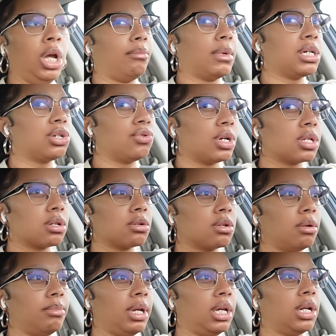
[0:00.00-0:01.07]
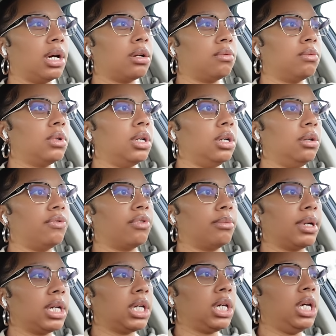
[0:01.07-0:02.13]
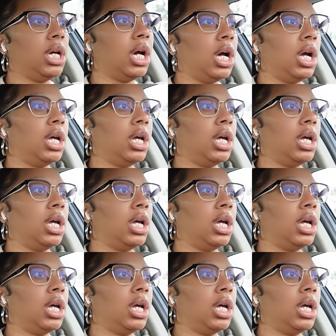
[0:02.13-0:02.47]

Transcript: My dressers are made out of wood from IKEA,